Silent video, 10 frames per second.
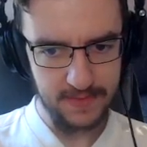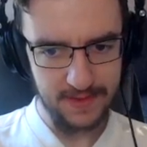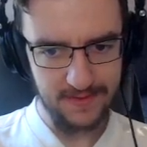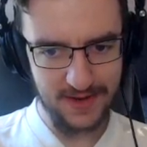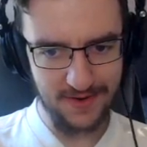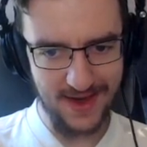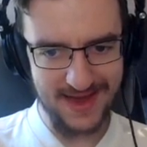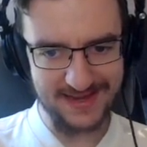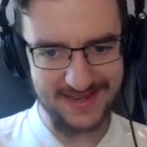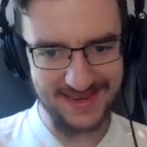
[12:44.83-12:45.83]
There we go.
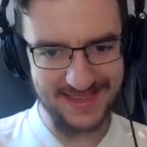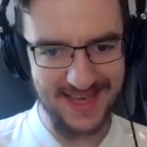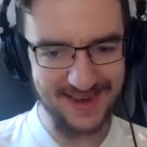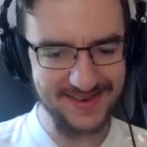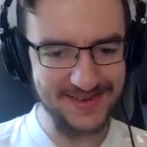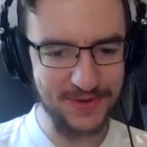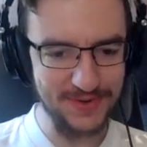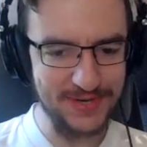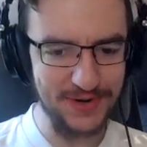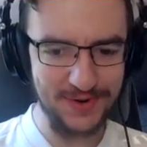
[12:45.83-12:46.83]
Excellent. And that looks cool
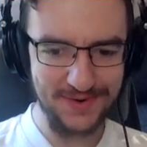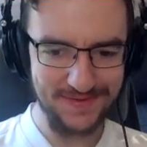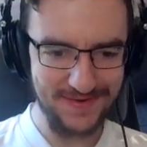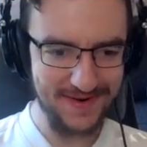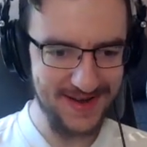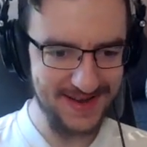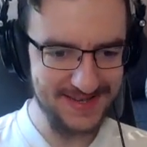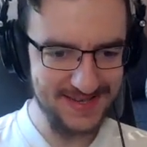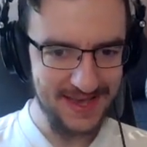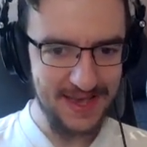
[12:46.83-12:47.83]
too. Very
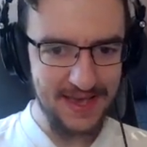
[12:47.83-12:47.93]
nice.